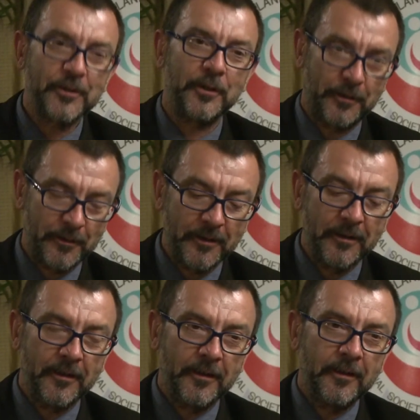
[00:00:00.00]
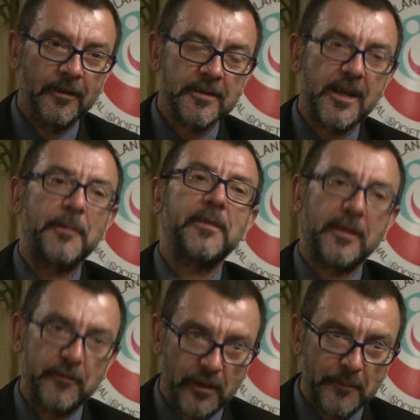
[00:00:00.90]
Sure. Simon,
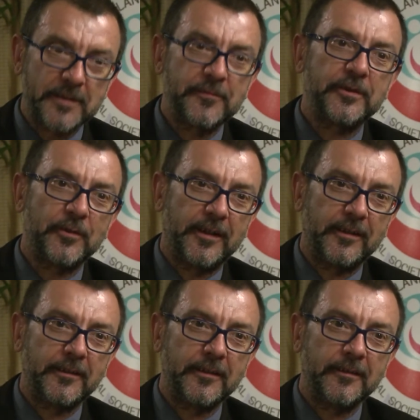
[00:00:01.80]
thank you very much for joining us.